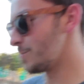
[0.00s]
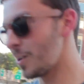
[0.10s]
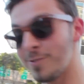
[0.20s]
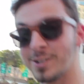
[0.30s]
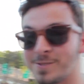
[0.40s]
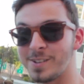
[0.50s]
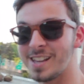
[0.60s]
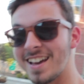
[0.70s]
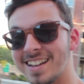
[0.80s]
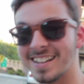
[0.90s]
my first
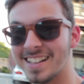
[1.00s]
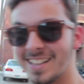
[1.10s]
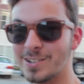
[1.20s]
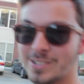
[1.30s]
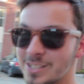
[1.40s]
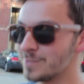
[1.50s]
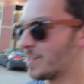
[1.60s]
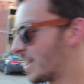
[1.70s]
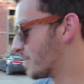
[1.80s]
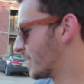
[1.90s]
V8, which is
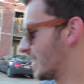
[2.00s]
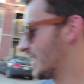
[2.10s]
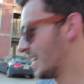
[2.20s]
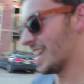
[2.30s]
fun, but